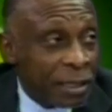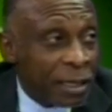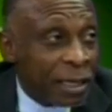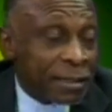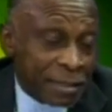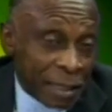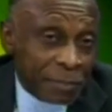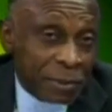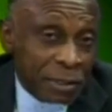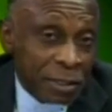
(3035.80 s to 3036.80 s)

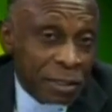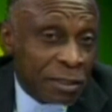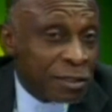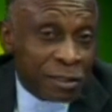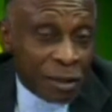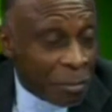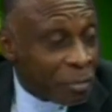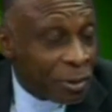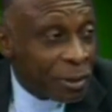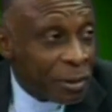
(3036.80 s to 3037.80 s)
Except to
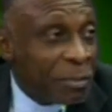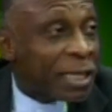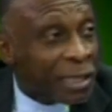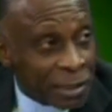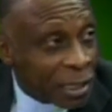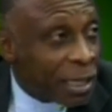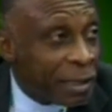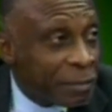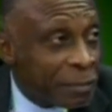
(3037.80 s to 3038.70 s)
stop making the claim.